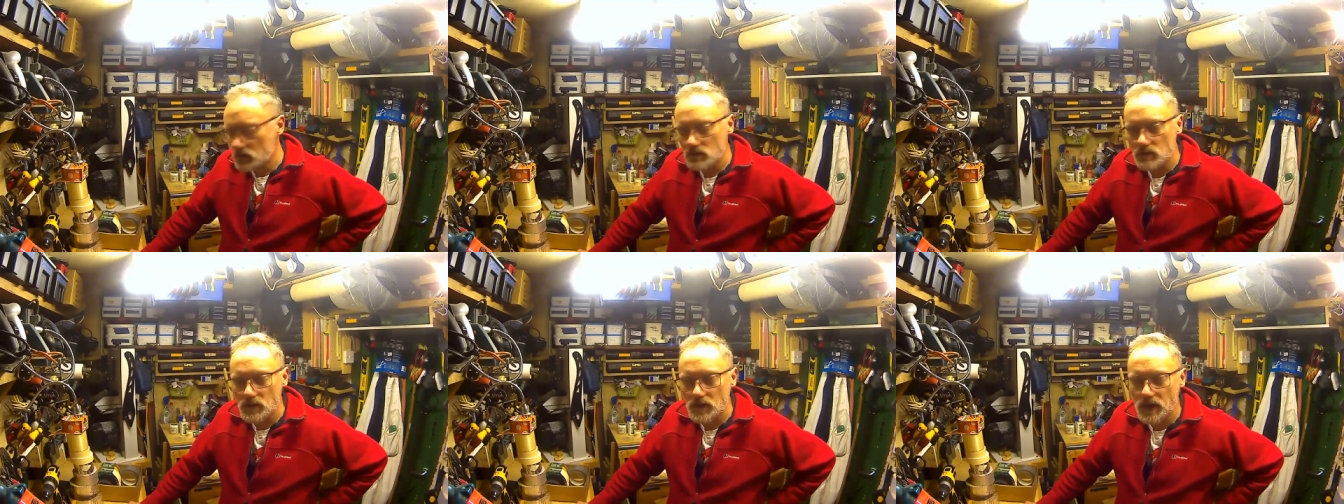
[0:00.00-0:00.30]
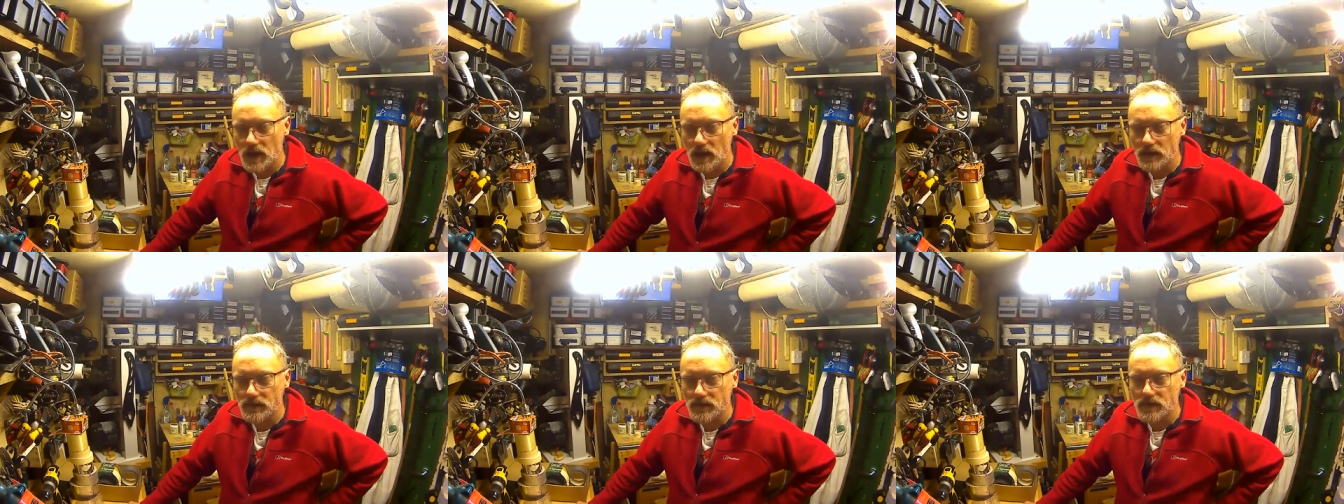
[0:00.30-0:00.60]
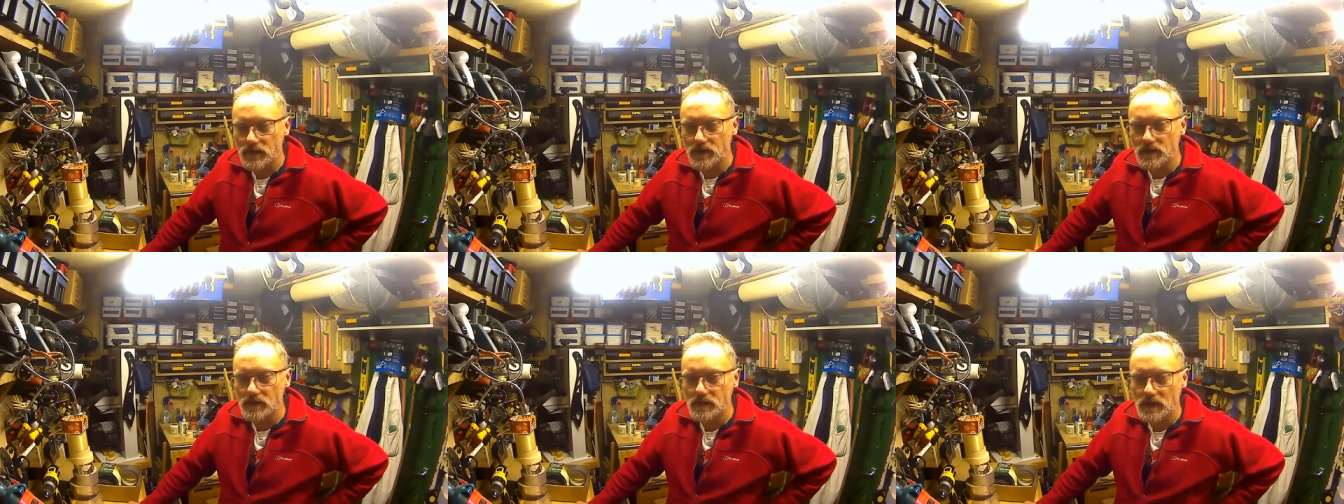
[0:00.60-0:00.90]
looking
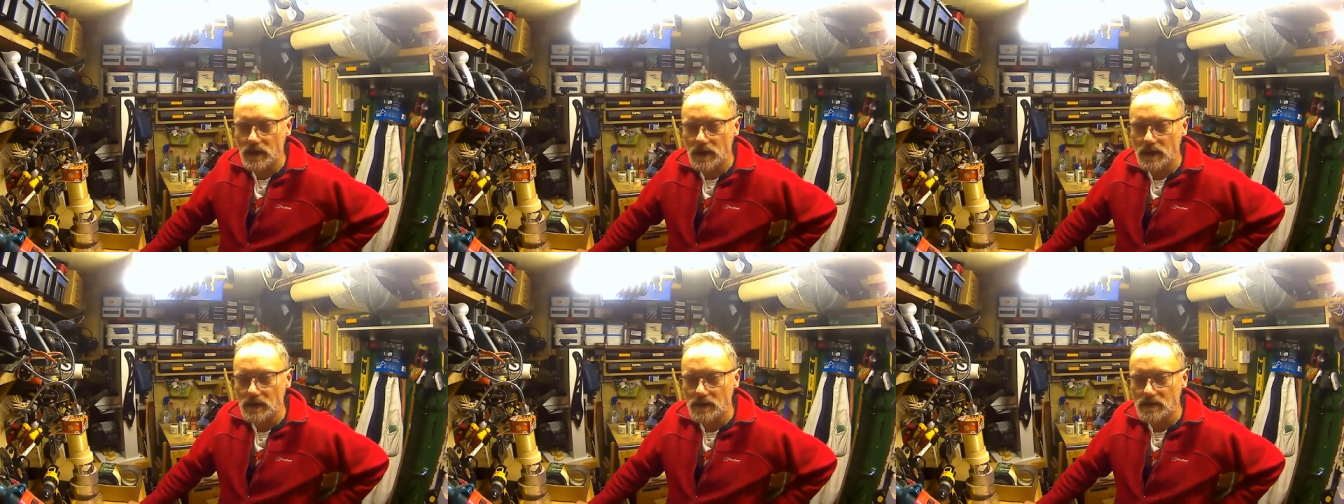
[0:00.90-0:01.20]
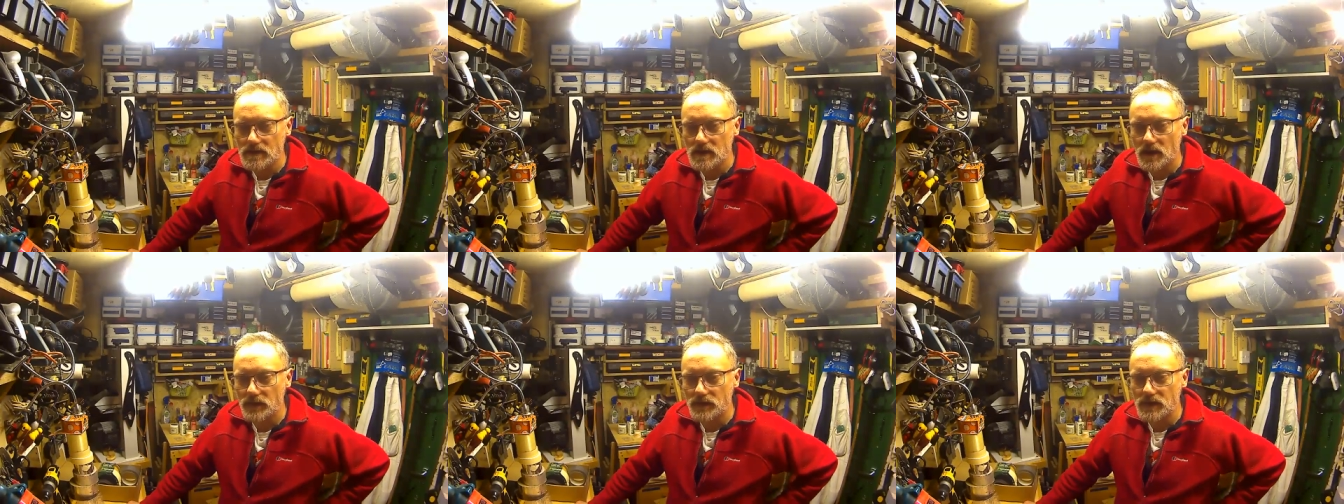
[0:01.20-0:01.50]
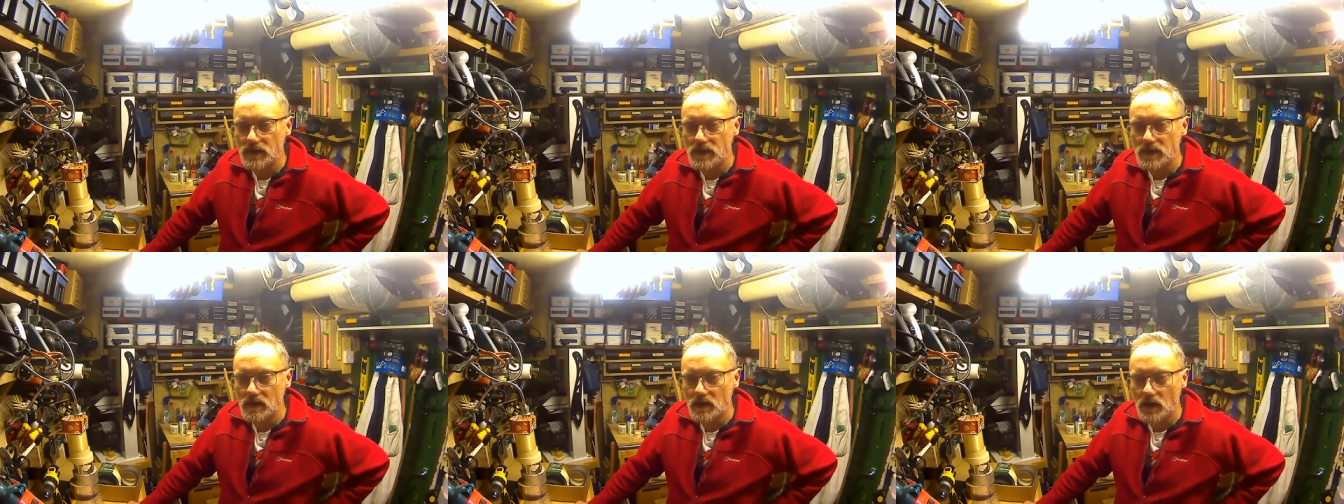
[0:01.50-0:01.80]
after it, and yeah, the
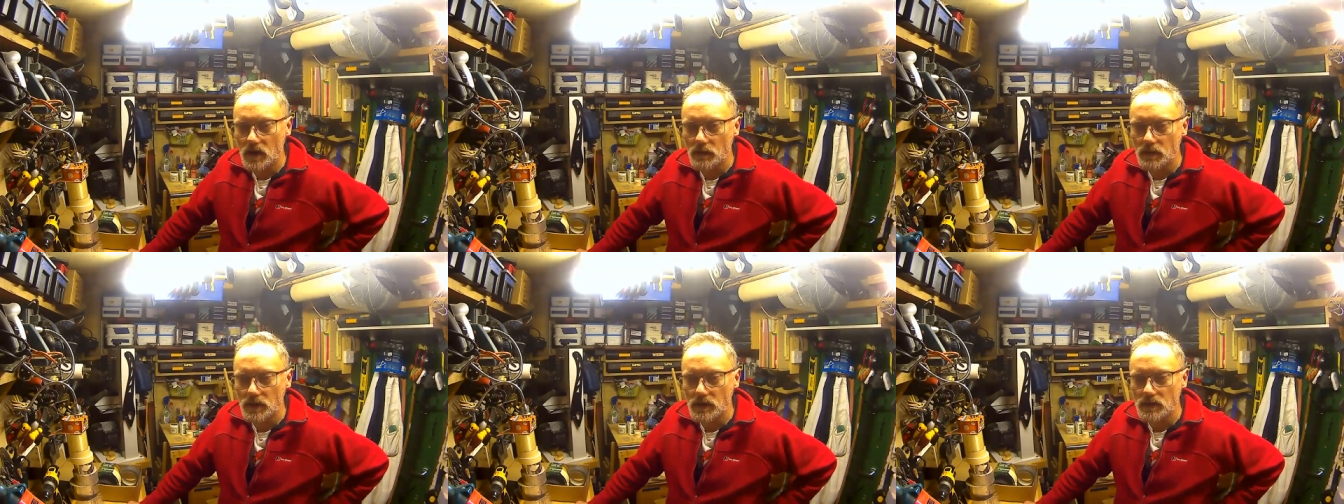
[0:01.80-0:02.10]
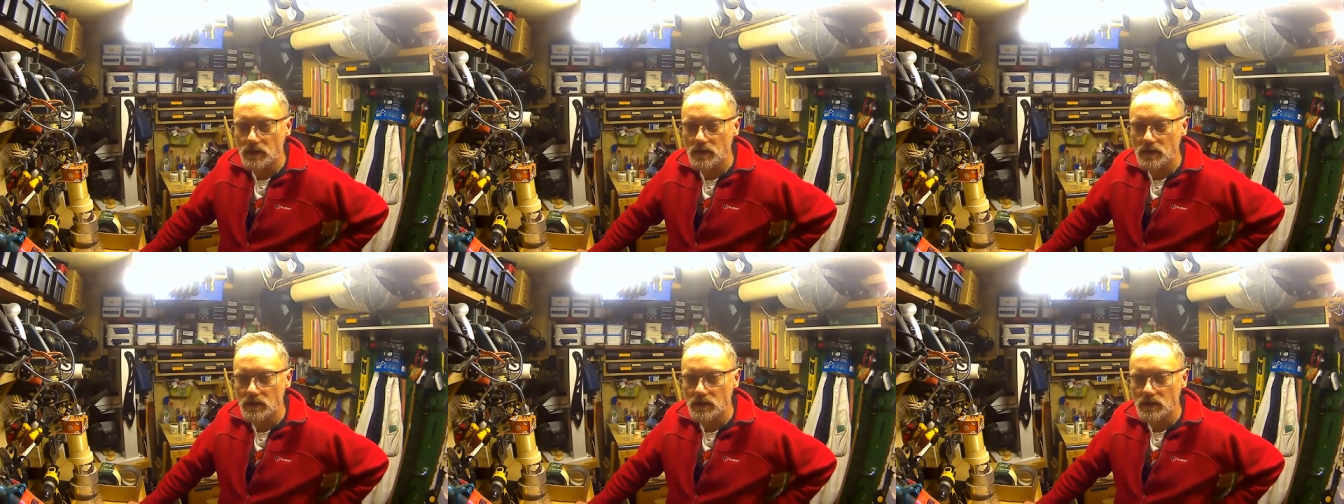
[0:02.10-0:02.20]
Tufty Club.